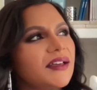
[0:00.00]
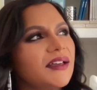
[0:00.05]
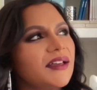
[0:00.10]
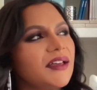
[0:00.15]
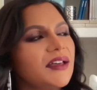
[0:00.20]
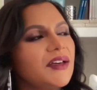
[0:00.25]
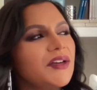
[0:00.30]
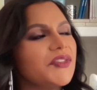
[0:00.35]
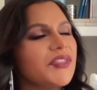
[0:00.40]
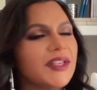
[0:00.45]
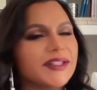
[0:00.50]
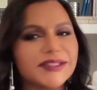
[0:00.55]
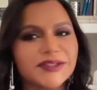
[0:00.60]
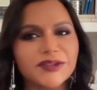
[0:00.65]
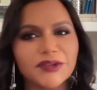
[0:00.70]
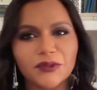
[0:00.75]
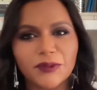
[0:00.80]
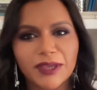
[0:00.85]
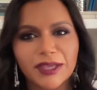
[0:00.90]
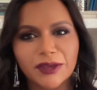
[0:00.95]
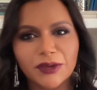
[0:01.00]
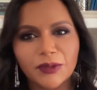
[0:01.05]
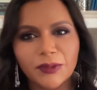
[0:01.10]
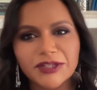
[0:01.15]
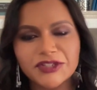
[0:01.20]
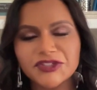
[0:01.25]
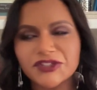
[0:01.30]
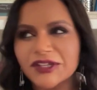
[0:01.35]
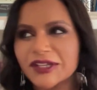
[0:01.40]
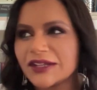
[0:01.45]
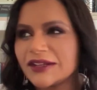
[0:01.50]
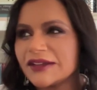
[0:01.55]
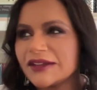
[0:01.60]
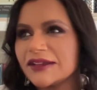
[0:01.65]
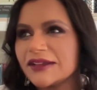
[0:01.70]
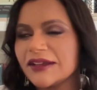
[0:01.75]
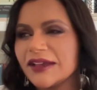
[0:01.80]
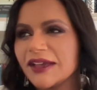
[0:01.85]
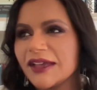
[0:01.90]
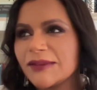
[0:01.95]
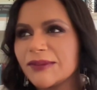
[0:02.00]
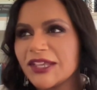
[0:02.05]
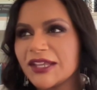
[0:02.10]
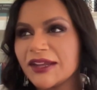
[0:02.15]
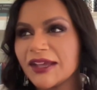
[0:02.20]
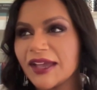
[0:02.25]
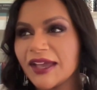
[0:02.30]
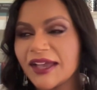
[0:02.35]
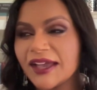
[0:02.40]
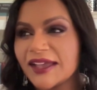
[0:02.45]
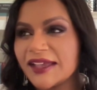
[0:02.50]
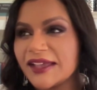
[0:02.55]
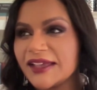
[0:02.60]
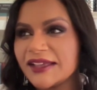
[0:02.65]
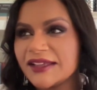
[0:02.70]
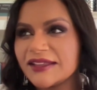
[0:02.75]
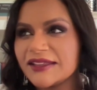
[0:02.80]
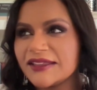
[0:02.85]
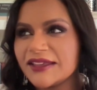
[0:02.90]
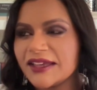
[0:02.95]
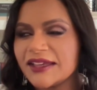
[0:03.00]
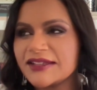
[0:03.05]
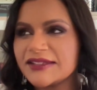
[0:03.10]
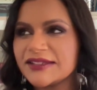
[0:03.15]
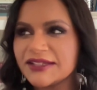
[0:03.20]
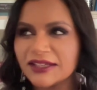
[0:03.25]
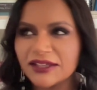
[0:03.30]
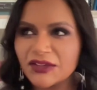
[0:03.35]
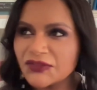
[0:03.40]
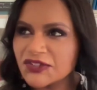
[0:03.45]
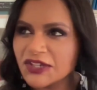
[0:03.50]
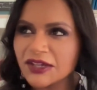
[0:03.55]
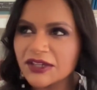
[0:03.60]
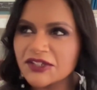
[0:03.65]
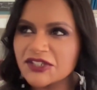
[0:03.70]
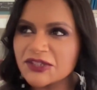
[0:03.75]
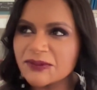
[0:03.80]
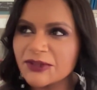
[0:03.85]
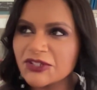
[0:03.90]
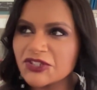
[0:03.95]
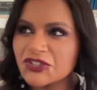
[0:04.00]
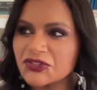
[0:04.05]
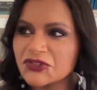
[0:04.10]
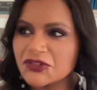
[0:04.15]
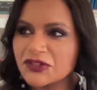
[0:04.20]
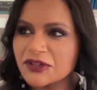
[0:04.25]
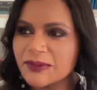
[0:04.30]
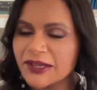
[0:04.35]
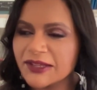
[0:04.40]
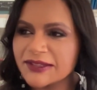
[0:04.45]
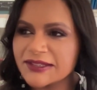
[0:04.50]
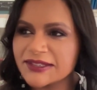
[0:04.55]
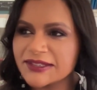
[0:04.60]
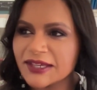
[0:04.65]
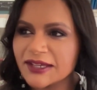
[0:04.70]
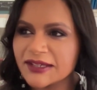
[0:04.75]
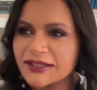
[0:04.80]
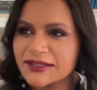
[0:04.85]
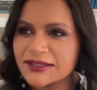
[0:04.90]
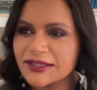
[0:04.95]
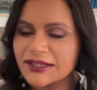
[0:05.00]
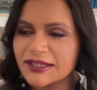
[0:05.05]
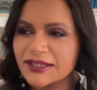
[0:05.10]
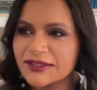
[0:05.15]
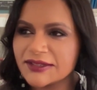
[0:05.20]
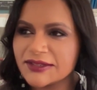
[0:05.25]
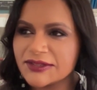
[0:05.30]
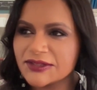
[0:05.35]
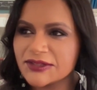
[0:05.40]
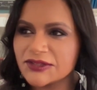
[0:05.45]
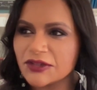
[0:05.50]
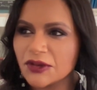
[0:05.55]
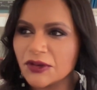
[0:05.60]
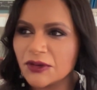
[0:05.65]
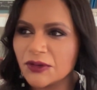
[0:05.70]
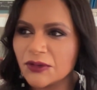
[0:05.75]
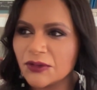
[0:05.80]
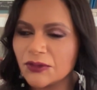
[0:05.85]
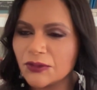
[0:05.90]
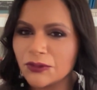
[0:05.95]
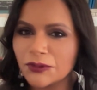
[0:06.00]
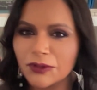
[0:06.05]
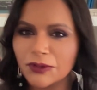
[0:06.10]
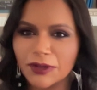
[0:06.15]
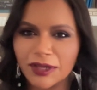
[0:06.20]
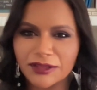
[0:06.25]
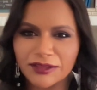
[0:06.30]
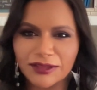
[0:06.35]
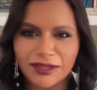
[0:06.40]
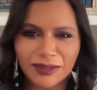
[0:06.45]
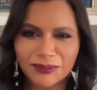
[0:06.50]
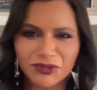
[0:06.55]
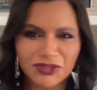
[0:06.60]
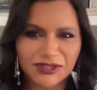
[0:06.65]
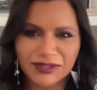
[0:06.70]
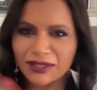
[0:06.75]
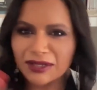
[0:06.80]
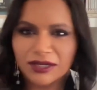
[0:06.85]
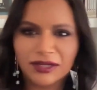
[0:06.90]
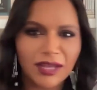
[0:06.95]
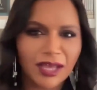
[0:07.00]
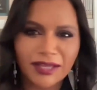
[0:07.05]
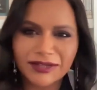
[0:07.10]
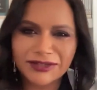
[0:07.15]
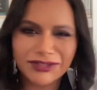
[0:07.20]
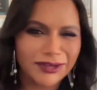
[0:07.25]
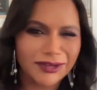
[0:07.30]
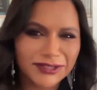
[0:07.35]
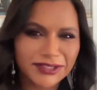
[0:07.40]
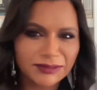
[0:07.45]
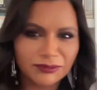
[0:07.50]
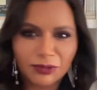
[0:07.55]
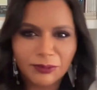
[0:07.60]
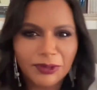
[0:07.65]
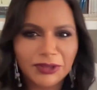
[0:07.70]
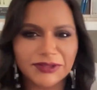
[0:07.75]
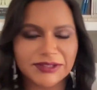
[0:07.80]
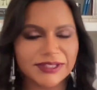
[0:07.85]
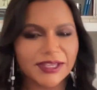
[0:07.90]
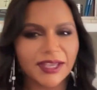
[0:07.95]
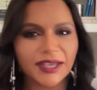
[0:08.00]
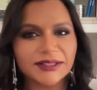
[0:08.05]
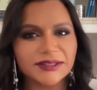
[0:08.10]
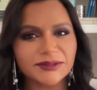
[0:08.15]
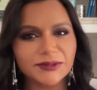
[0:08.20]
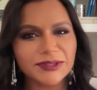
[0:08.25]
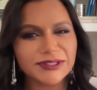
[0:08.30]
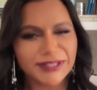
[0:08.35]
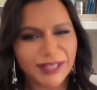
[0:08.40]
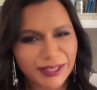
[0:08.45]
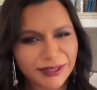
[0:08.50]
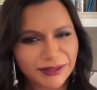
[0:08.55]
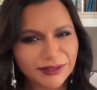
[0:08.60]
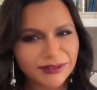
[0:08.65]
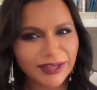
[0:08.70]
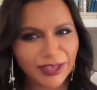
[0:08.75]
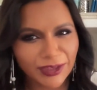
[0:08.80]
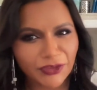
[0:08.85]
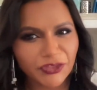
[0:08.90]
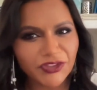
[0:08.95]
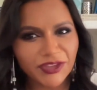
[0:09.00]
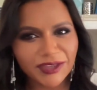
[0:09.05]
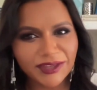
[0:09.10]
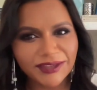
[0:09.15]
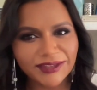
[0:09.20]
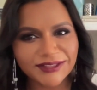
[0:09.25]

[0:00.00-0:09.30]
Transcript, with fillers: Oh, that's a great question. I mean, I the idea of talking to my children about sex is so I think I'm just going to not talk to them about sex. Is that healthy?